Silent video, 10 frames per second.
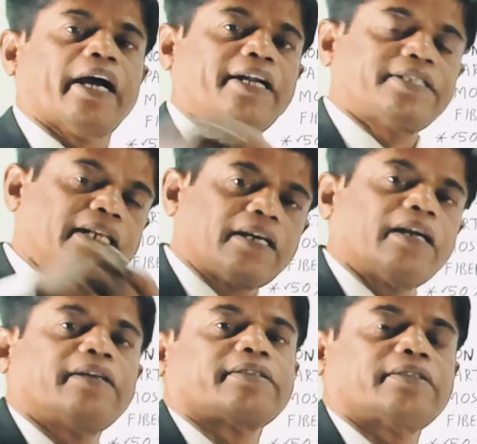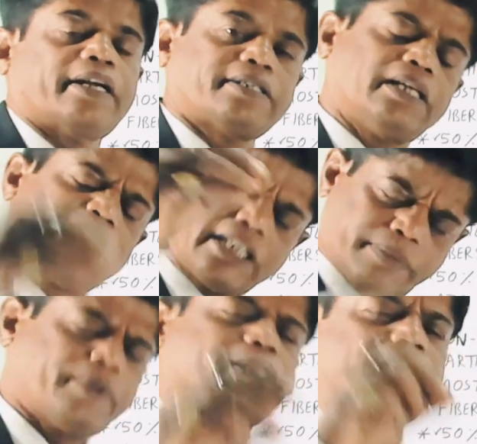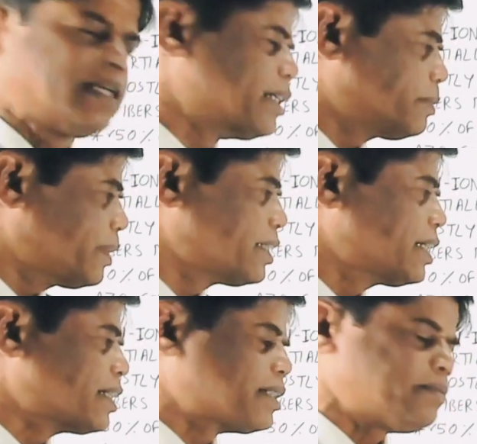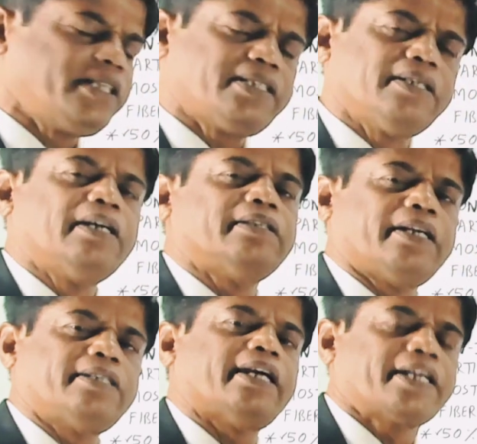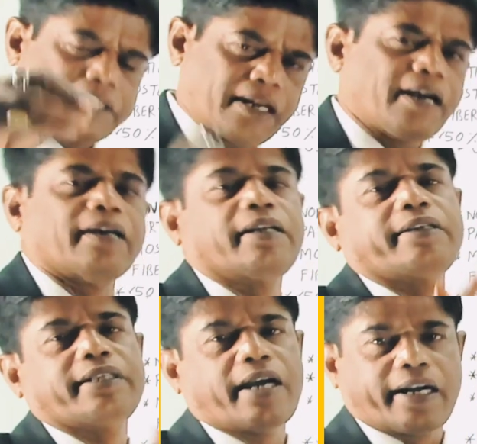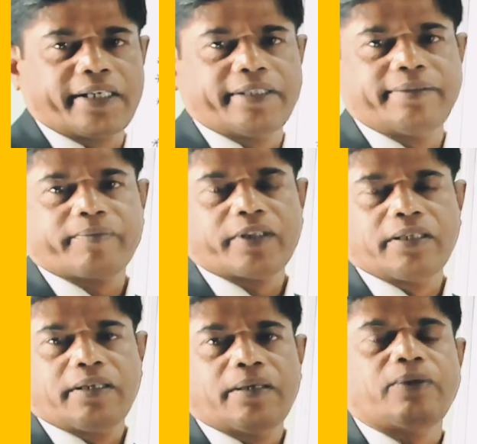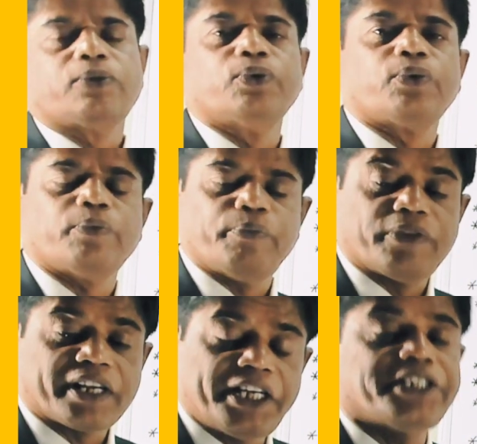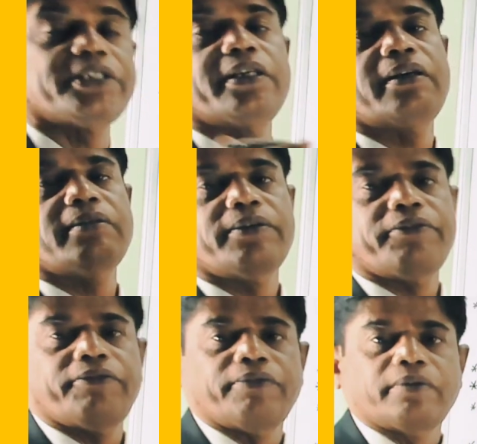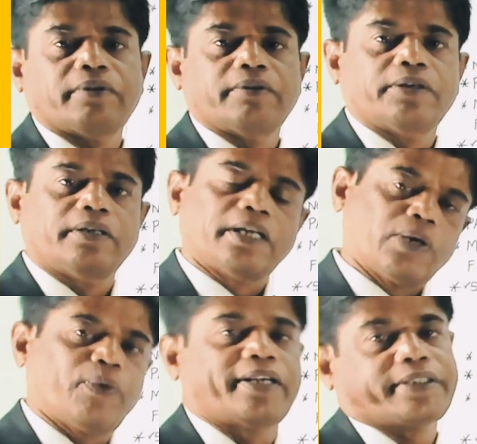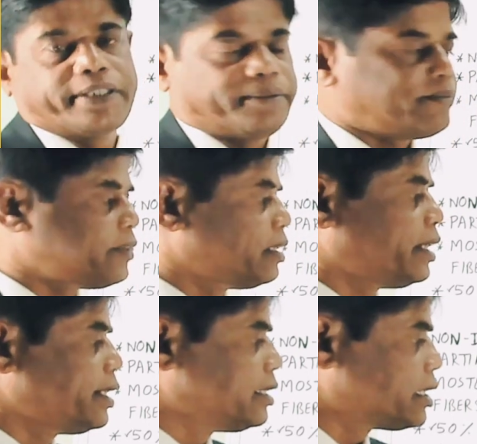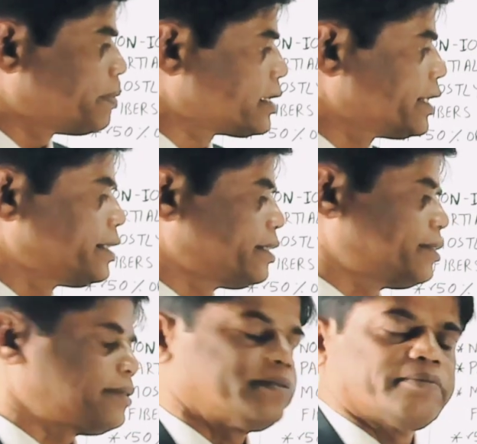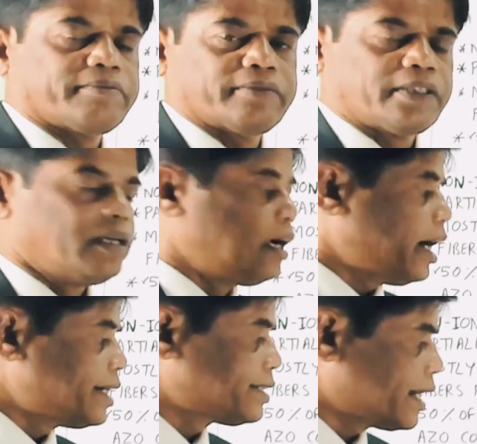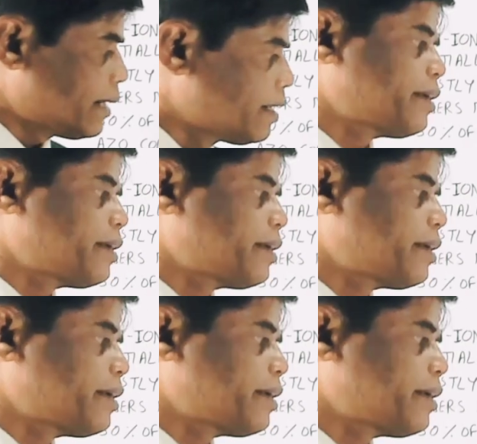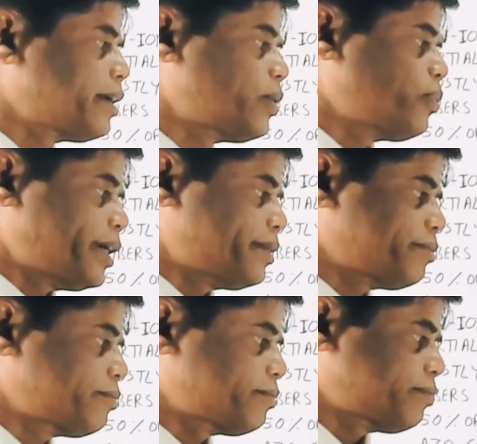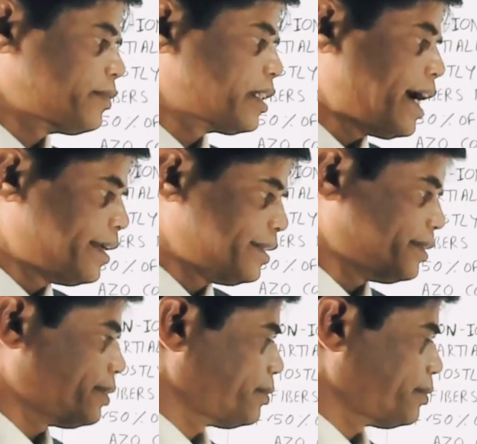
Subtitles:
additional colors, additional dispersing color, disperser means that is extra color is added to reach the required shade. That is dispersing agent. And second one, carriers are required. Carriers.